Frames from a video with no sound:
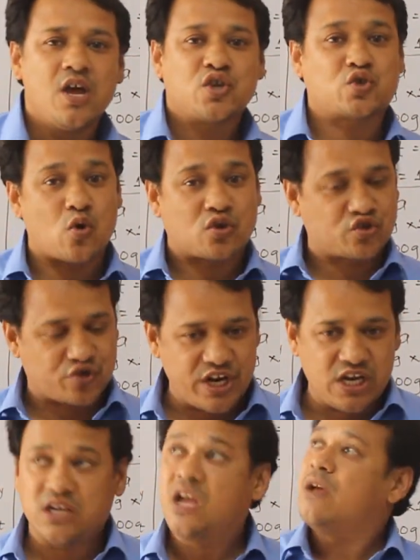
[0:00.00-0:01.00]
So
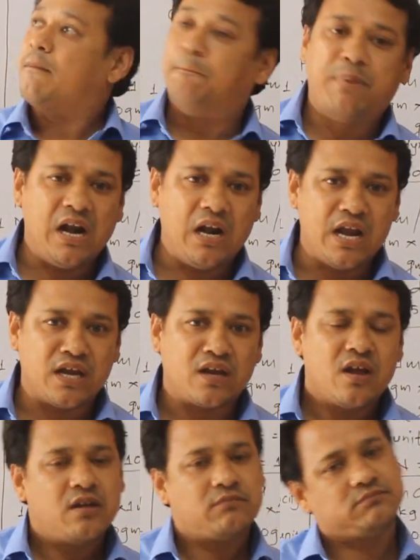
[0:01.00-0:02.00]
tree, building,